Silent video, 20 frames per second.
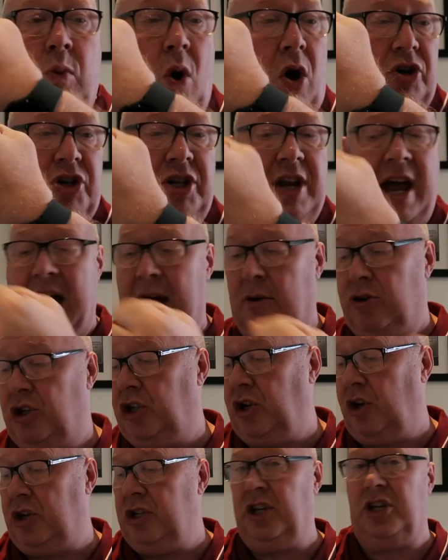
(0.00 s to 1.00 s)
watch down,
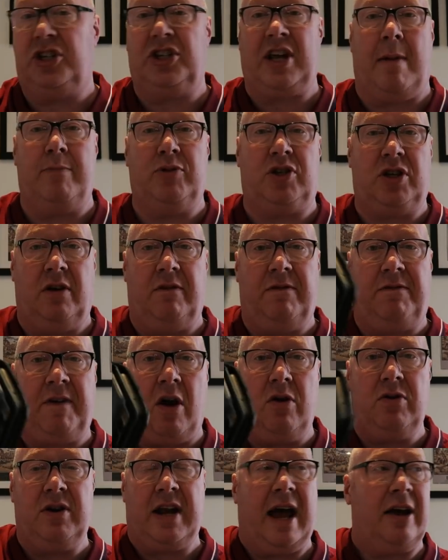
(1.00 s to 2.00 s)
shutting your Samsung
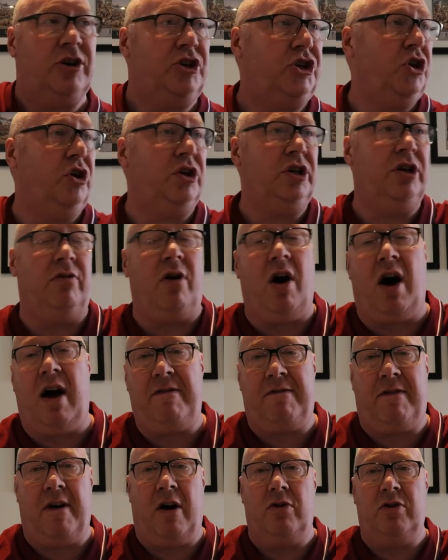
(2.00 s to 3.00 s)
phone down, shutting your
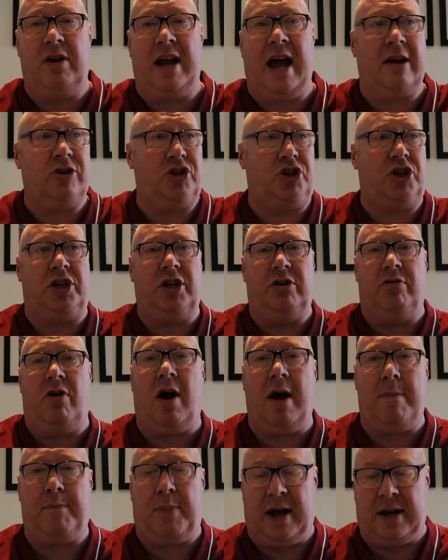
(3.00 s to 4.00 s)
iPhone down, shutting your
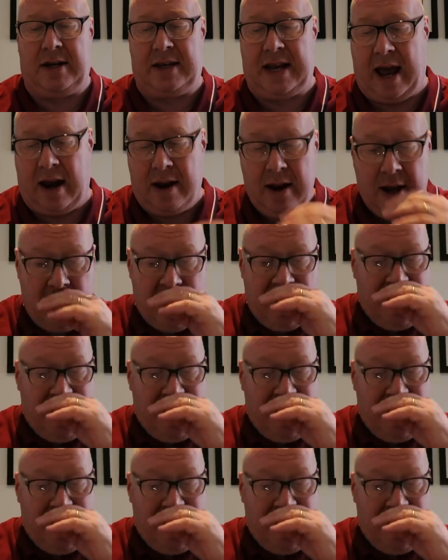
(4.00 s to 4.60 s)
iPad down.